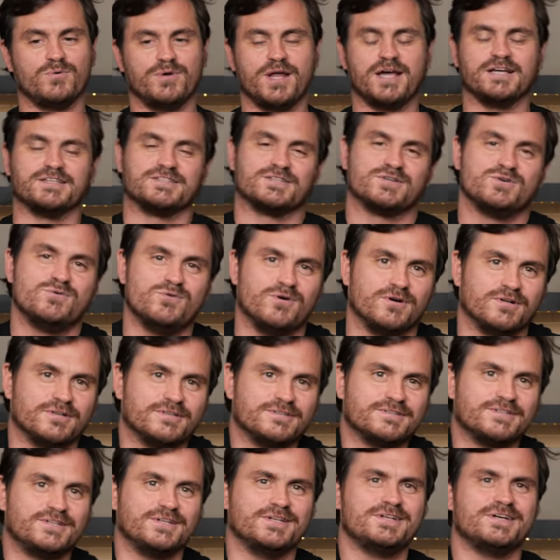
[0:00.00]
Oh, nice. Cool.
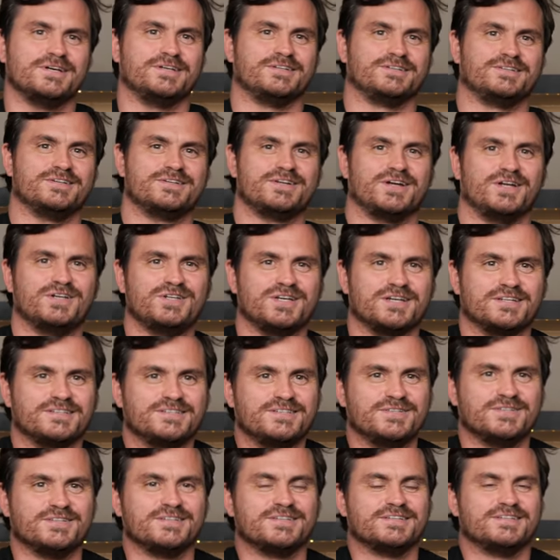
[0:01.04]
Good. Good on you.